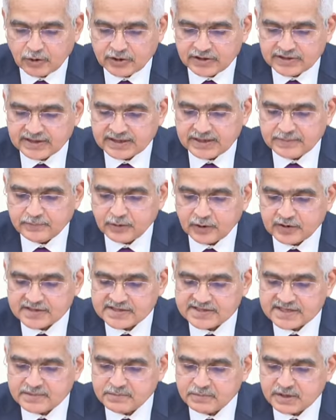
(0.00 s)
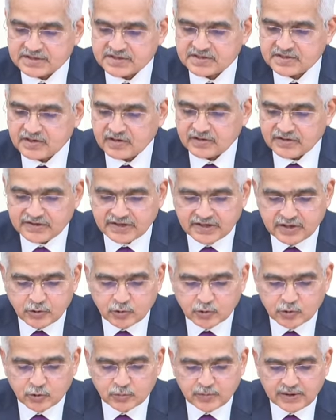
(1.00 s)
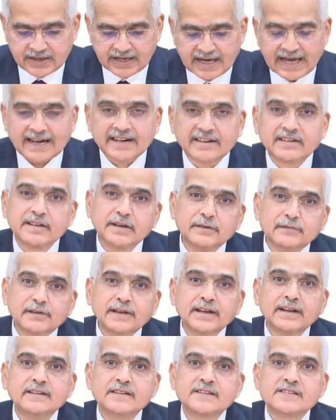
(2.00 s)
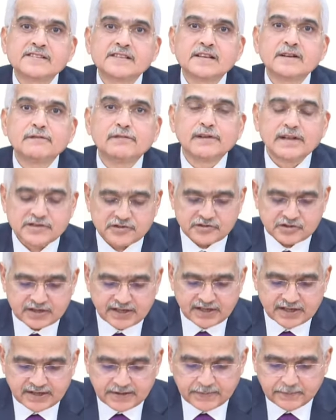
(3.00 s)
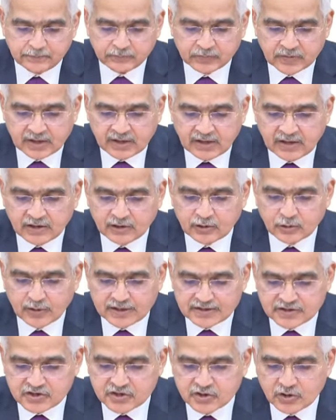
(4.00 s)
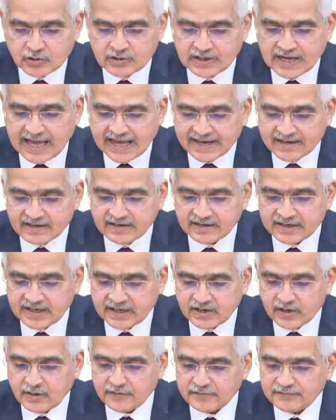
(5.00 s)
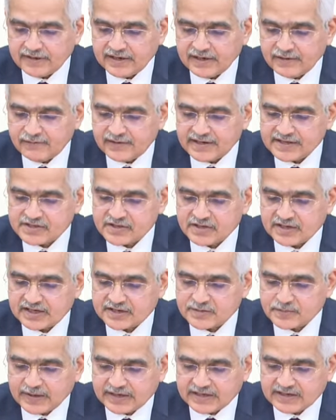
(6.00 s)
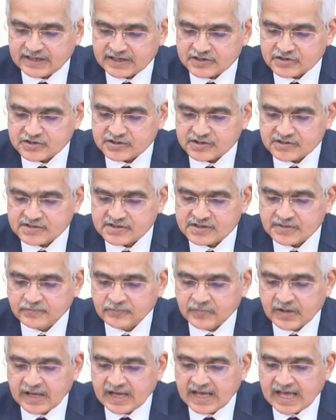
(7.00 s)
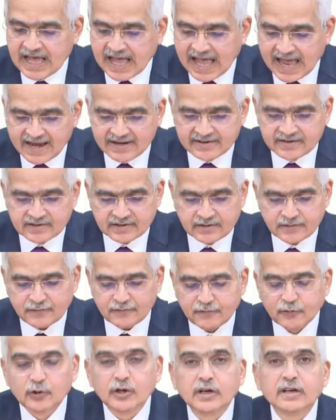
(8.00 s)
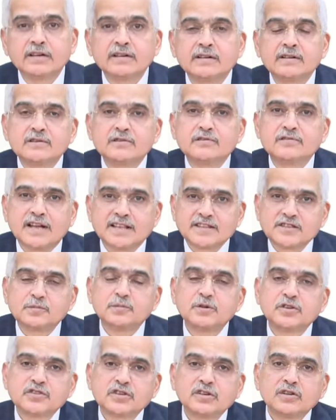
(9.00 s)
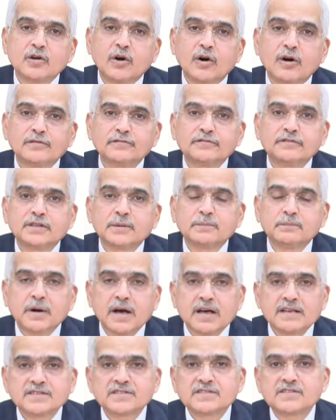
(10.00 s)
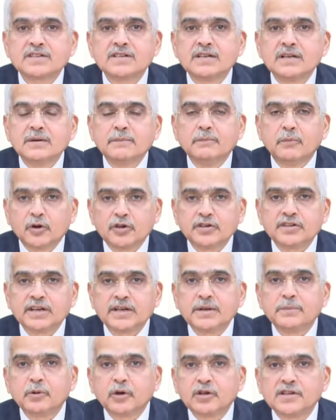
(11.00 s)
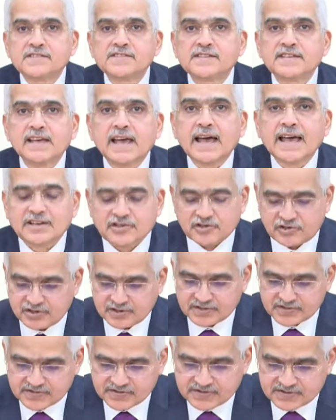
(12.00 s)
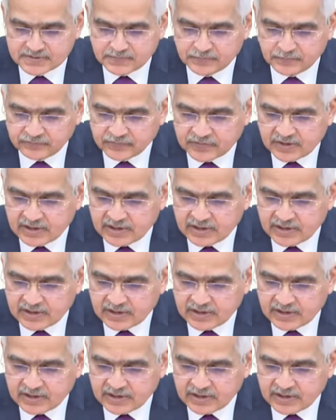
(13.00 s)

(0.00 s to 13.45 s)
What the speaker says: monetary policy must continue to be actively disinflationary to ensure anchoring of inflation expectations and fuller transmission of the past monetary policy actions.